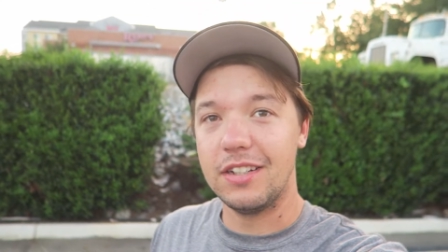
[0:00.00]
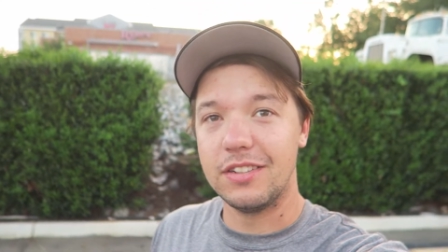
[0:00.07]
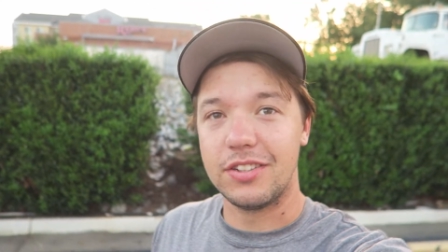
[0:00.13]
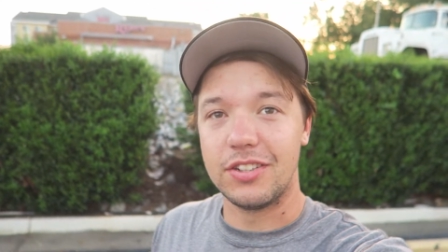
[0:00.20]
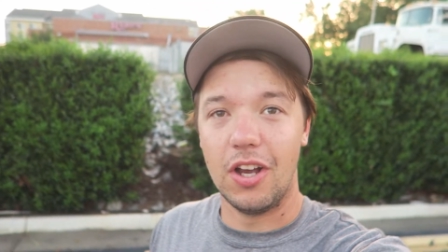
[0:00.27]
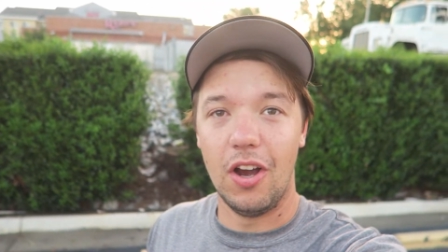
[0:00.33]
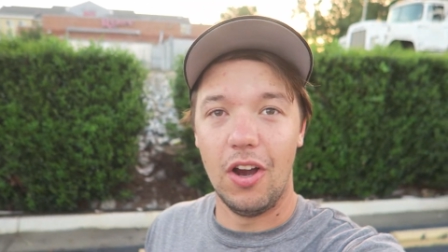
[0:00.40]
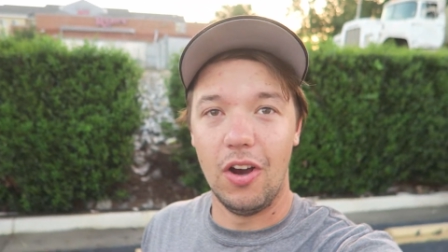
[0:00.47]

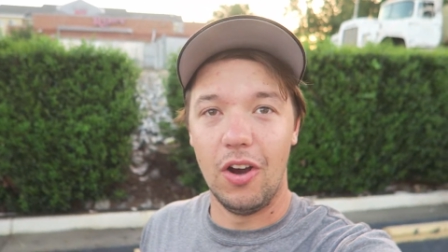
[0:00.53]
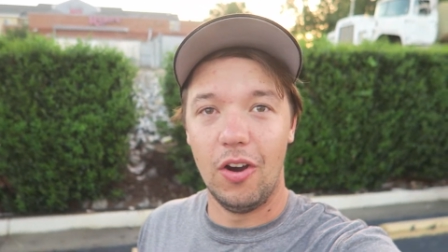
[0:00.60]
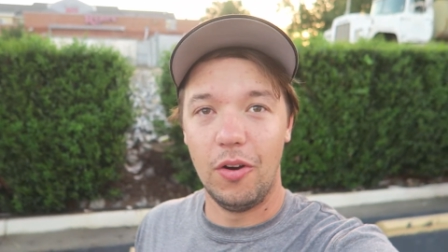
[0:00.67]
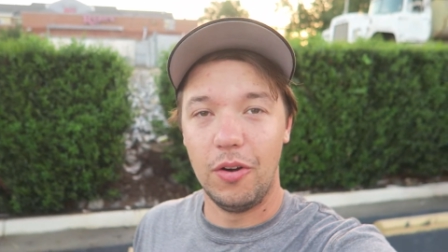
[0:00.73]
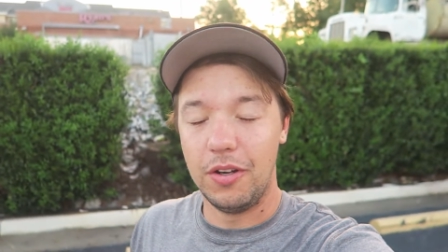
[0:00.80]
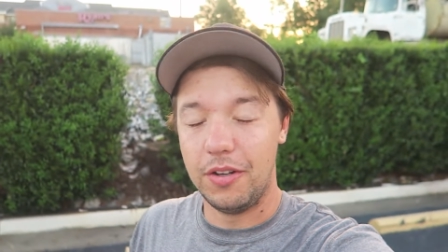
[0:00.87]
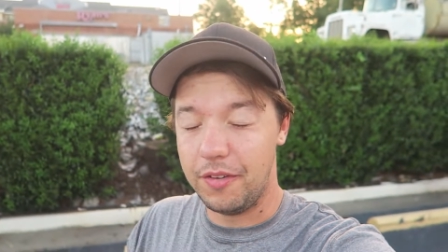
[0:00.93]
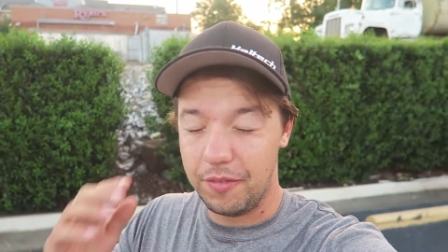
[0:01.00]

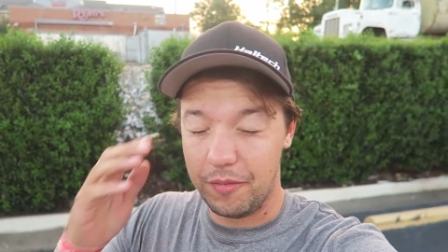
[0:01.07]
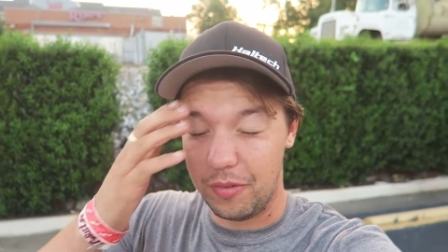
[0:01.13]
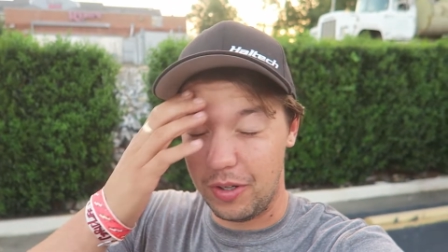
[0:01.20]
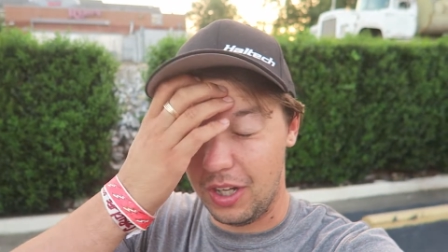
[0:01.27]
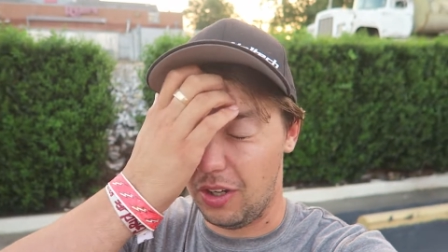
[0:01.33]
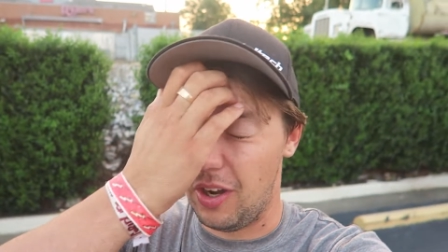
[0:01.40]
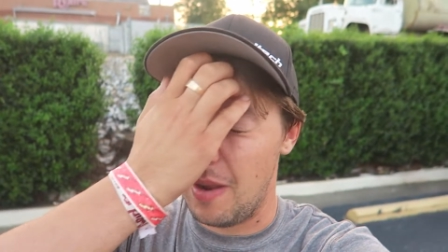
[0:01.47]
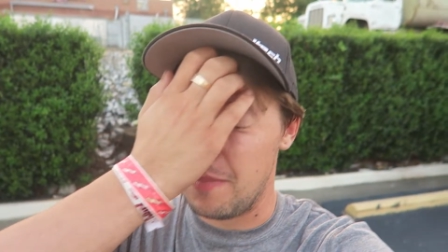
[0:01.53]
So we're
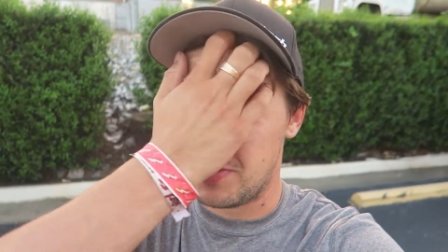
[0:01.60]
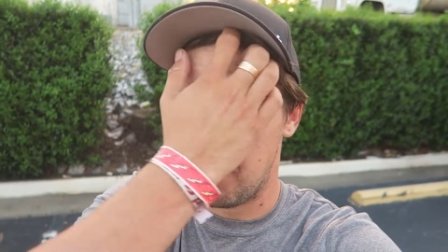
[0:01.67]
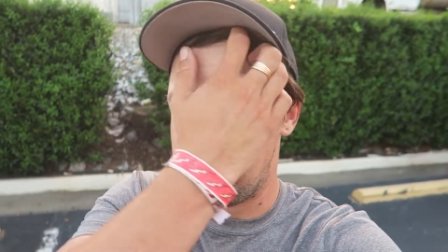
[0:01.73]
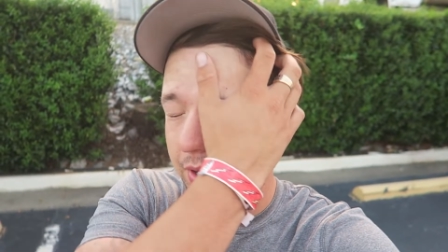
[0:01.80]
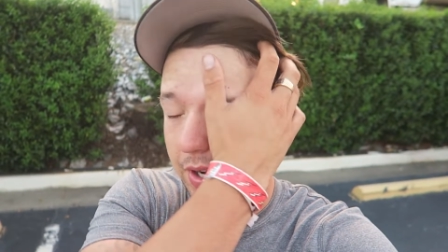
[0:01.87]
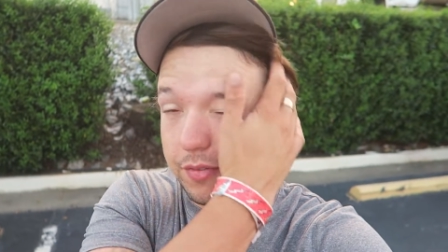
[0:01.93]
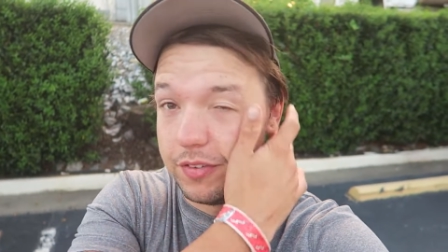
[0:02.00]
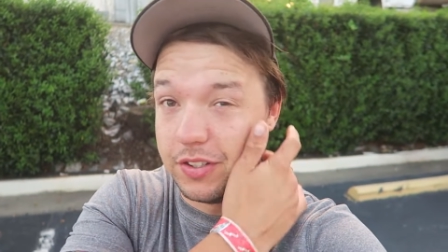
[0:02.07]
gonna grab some
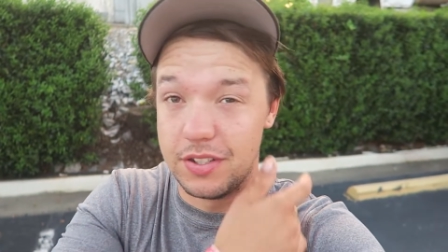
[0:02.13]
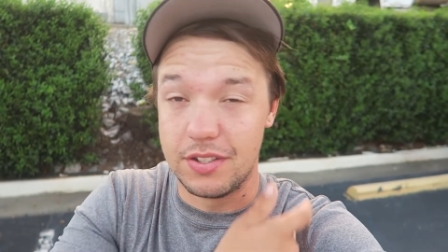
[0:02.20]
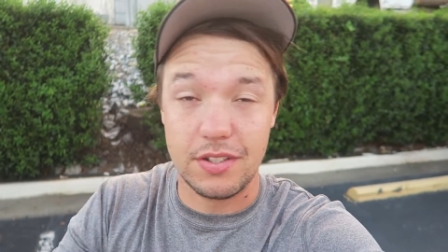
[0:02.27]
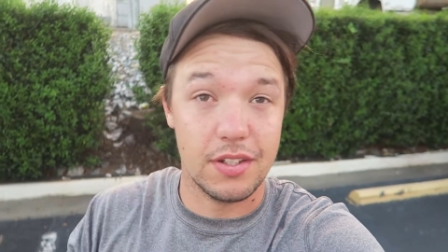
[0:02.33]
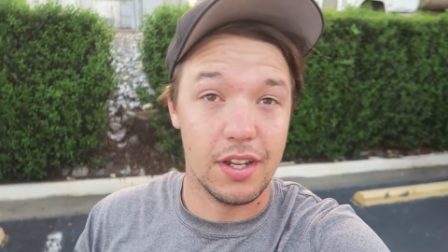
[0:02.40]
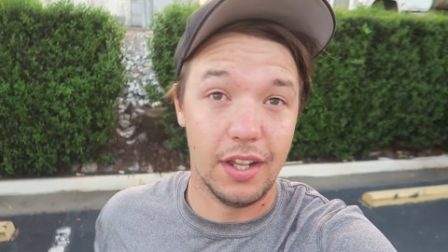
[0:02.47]
breakfast